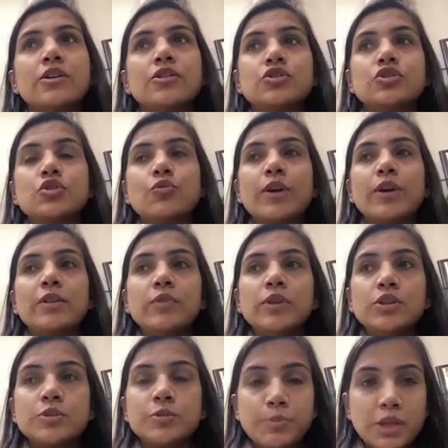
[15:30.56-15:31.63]
so when
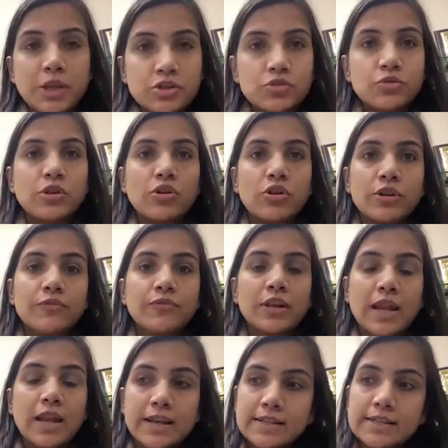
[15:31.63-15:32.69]
we speak to a lot of
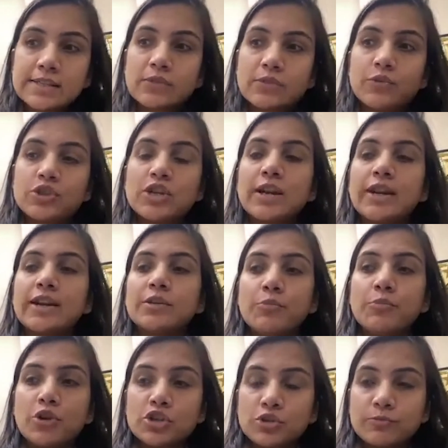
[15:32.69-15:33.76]
clients which are at the
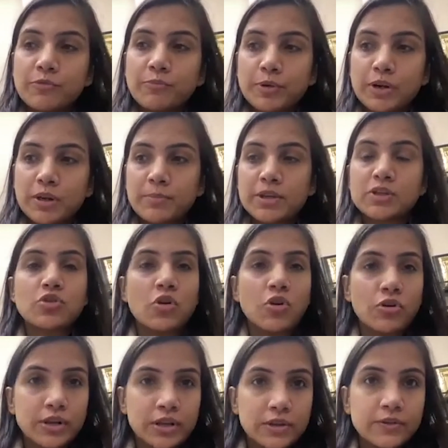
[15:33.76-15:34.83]
bottom of pyramid
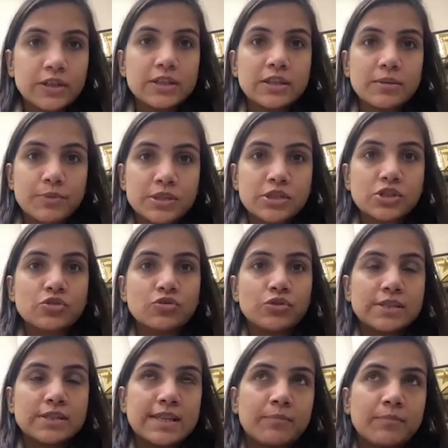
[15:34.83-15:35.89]
or even in the business
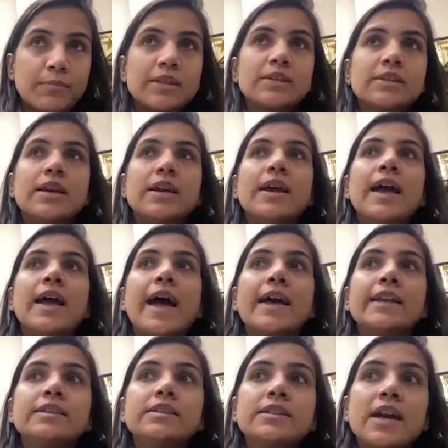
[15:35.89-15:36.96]
owner segment
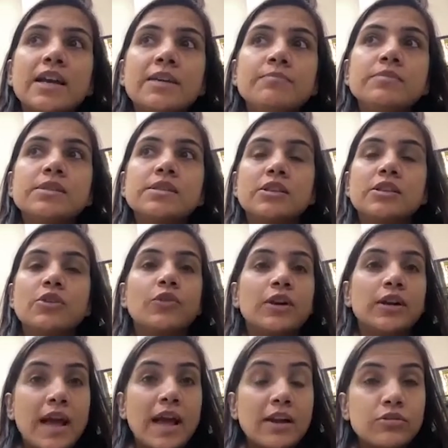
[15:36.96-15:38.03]
at times the
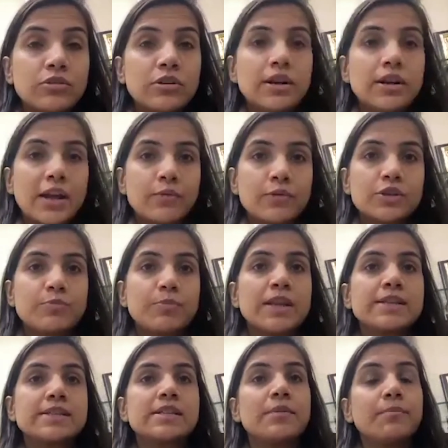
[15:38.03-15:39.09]
vernacular language
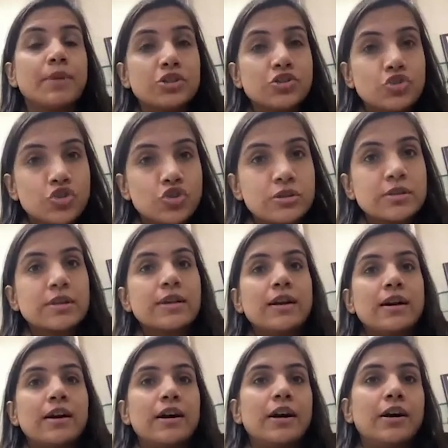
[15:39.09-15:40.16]
plays a much
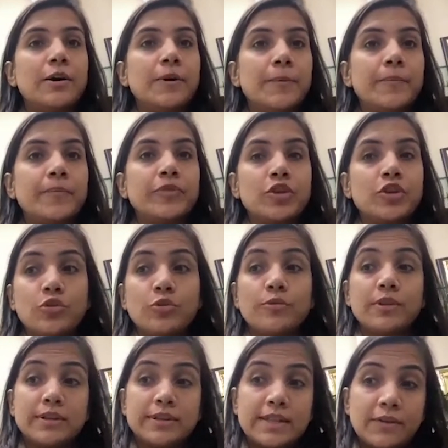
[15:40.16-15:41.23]
um, you
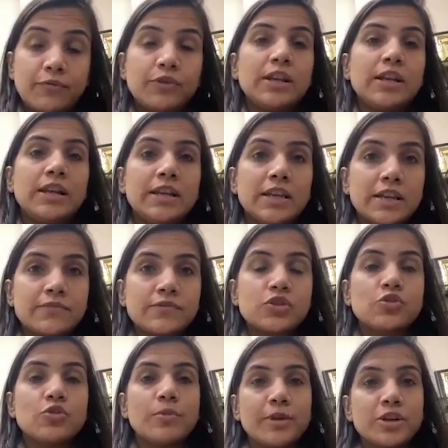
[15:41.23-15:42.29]
know definitely gives
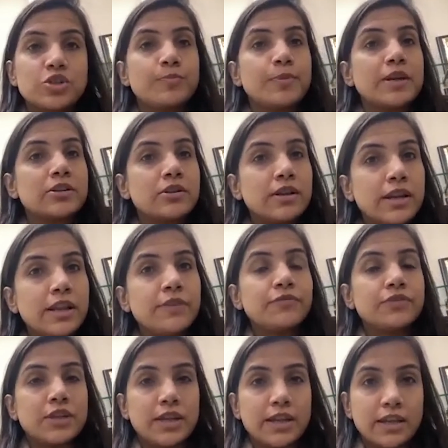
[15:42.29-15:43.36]
you a much better
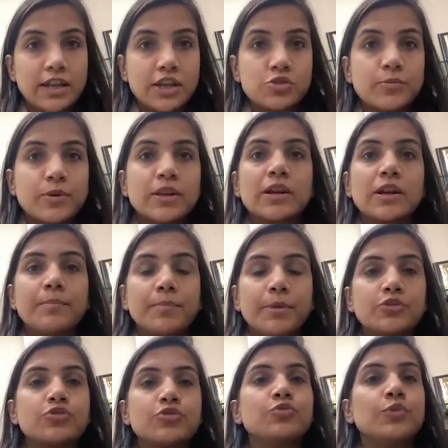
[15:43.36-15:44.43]
lift in engagement
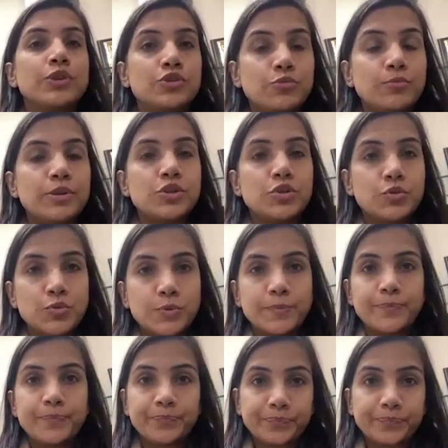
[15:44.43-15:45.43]
compared to what you may do